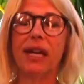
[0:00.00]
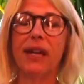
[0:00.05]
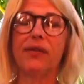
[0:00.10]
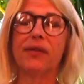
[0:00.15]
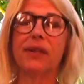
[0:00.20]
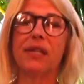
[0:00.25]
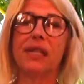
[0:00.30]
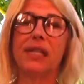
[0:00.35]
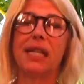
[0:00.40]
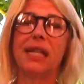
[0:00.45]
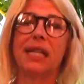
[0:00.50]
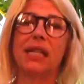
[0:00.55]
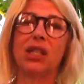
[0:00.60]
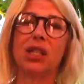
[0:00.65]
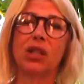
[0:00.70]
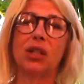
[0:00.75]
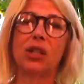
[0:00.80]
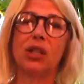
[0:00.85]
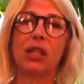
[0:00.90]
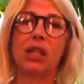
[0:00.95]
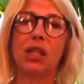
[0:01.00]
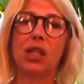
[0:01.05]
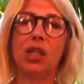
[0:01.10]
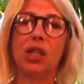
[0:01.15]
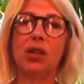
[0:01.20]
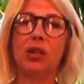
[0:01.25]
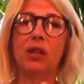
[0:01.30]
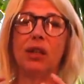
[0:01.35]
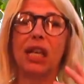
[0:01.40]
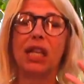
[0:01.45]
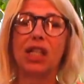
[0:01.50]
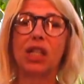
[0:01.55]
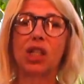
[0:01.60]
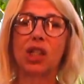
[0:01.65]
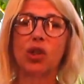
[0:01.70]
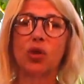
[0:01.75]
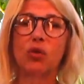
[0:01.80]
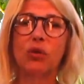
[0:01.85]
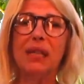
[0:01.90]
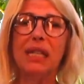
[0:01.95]
everything and lush
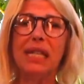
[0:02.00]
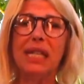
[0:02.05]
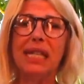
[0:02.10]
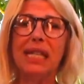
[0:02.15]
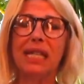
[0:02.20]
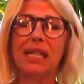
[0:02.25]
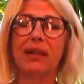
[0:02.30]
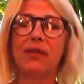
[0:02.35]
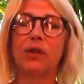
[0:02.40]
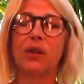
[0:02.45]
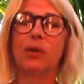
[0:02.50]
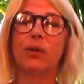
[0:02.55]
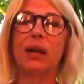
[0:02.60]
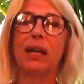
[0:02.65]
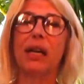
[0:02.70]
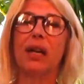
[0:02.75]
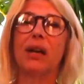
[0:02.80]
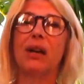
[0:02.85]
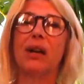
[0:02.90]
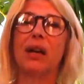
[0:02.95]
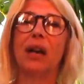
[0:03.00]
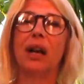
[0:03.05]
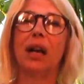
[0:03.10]
trees everywhere.